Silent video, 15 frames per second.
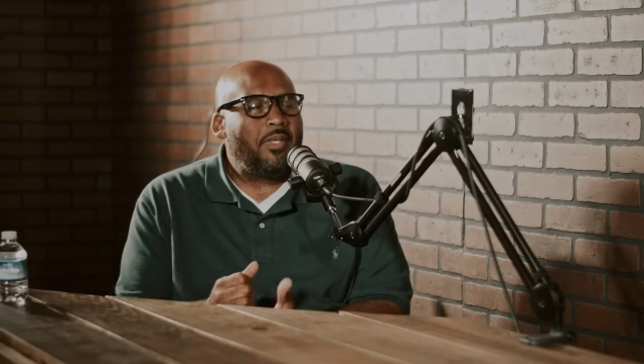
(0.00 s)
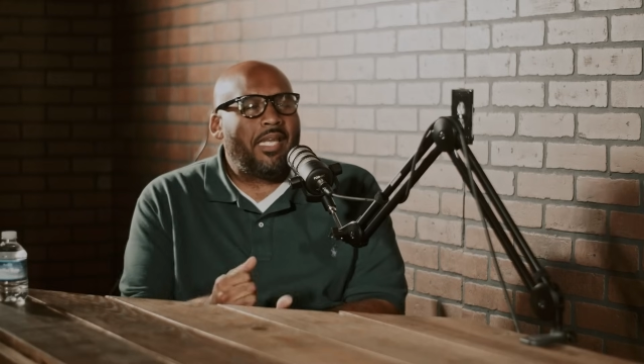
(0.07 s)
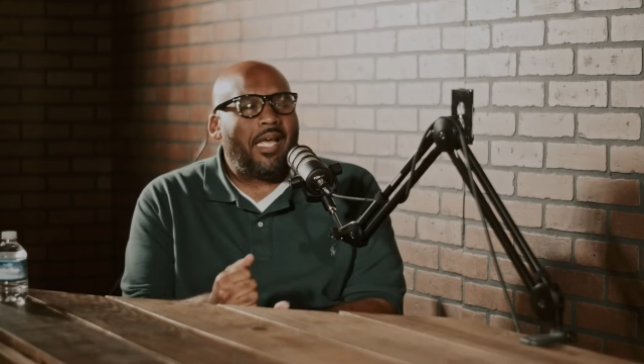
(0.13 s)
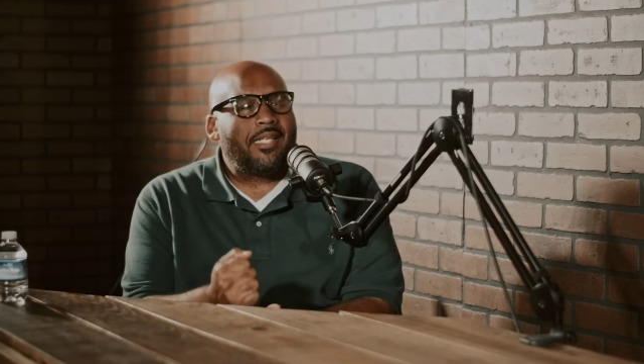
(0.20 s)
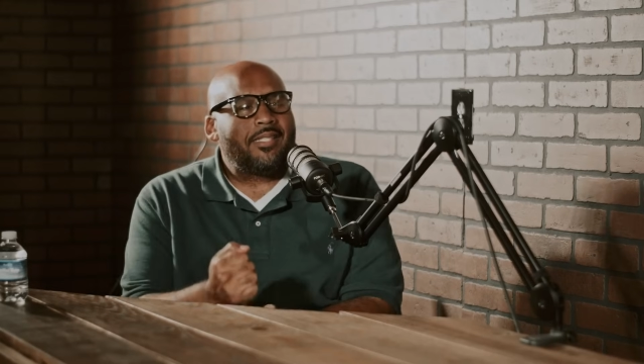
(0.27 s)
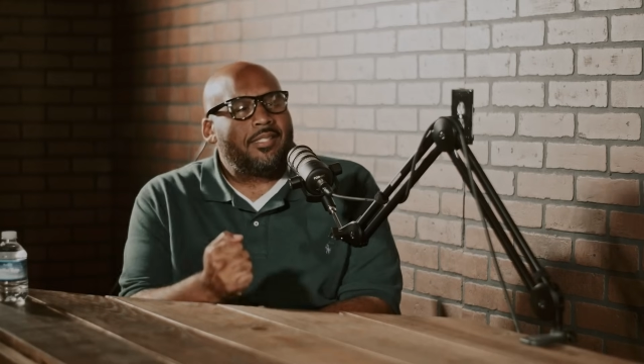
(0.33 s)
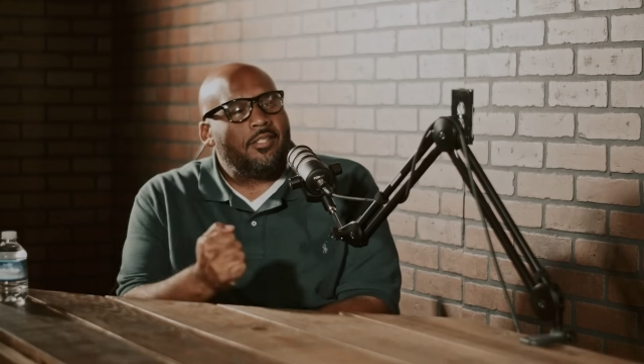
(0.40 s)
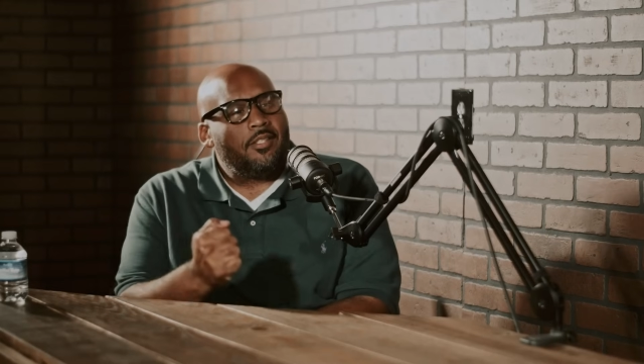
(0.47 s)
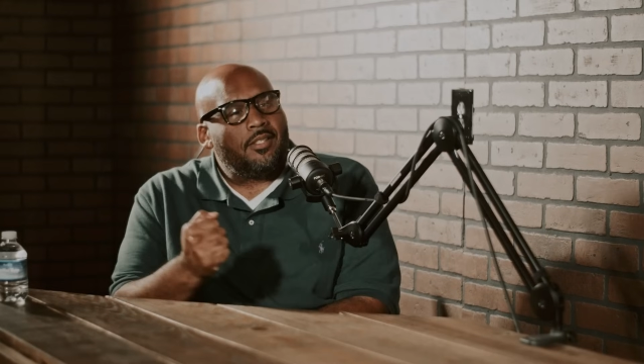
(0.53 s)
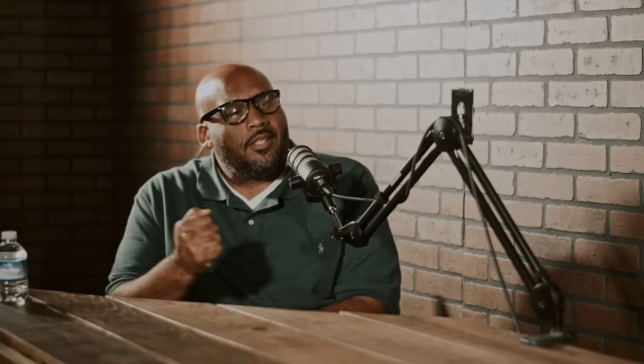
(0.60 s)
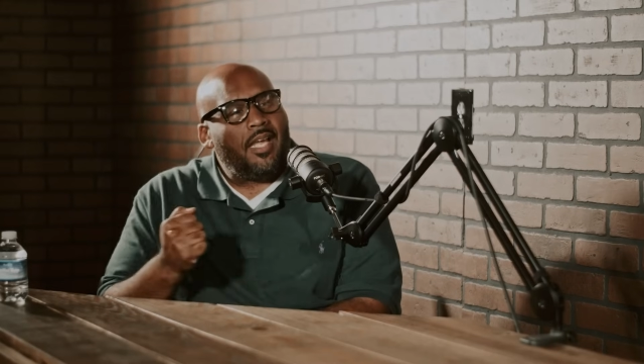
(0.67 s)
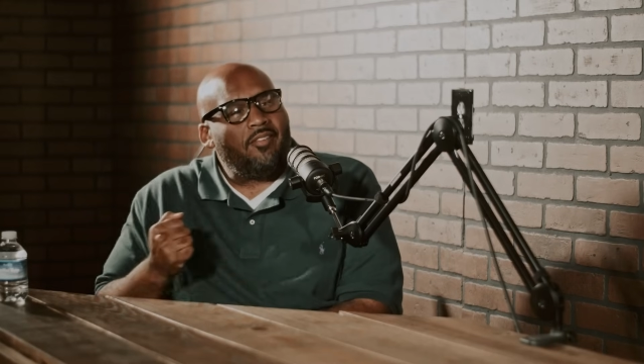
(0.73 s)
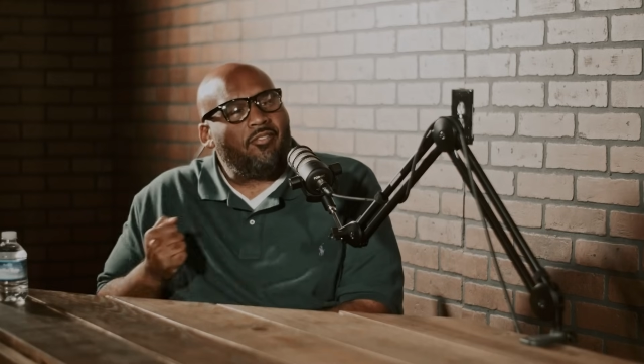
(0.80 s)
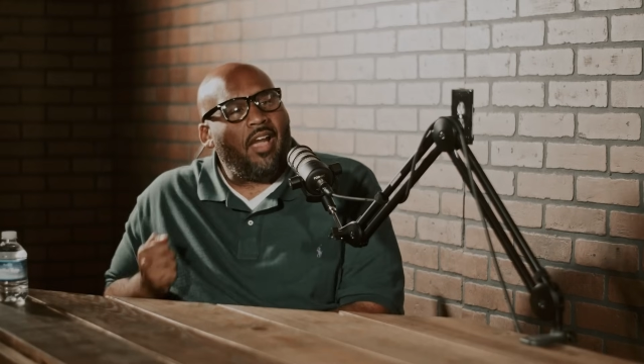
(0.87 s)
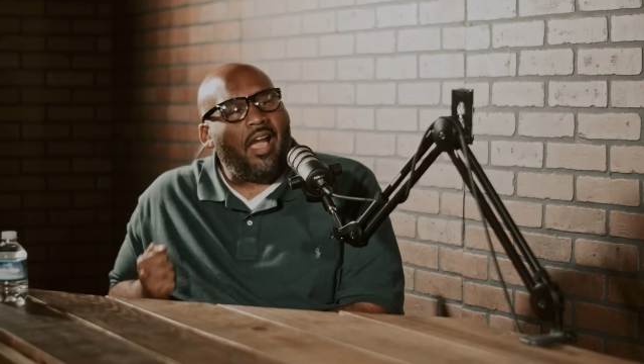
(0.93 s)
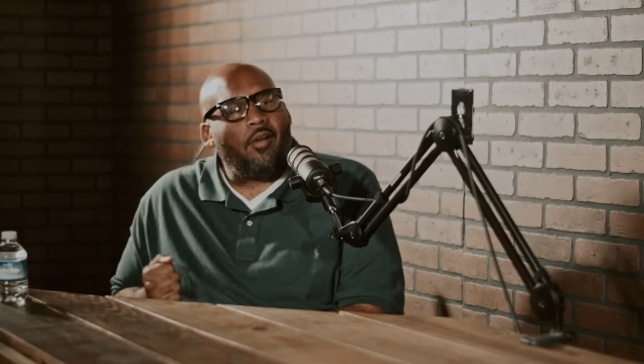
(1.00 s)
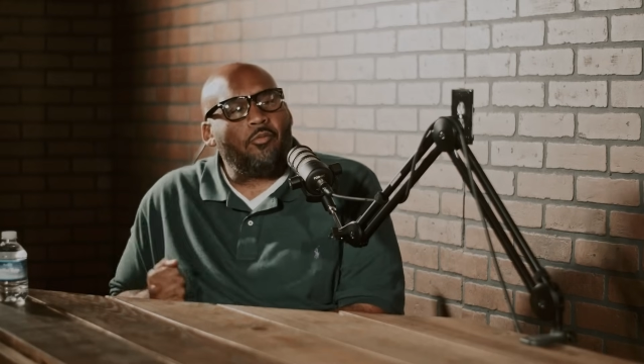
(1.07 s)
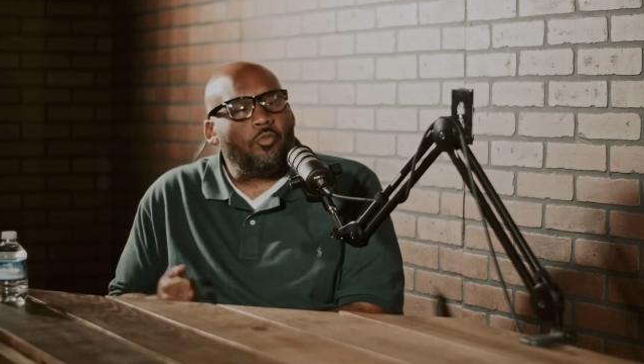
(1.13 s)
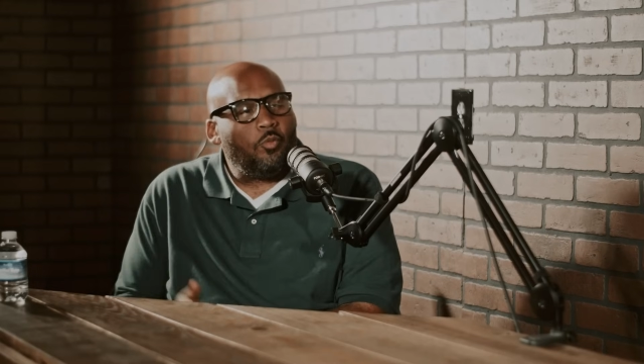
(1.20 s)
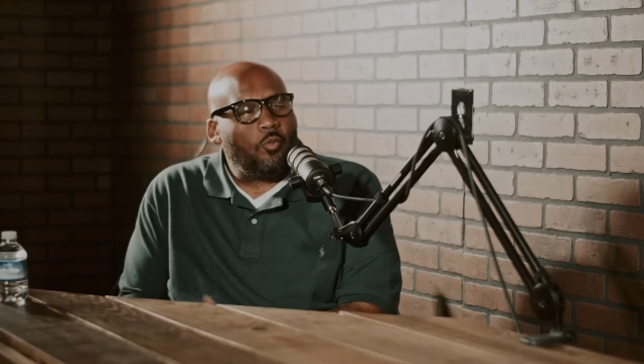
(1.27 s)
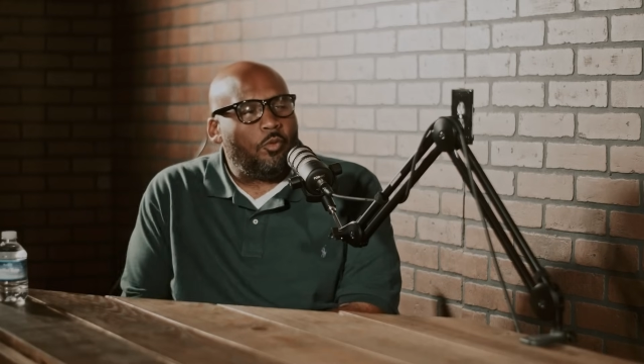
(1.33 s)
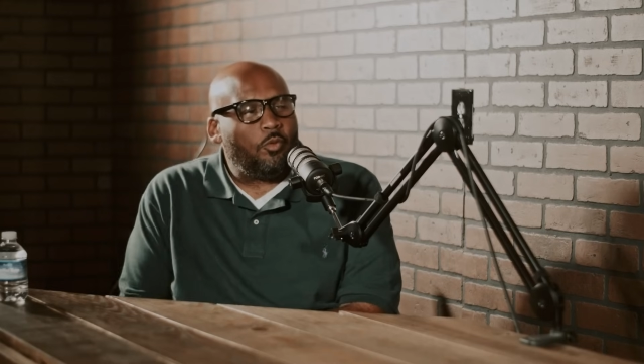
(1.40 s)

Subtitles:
and not suck life out the room.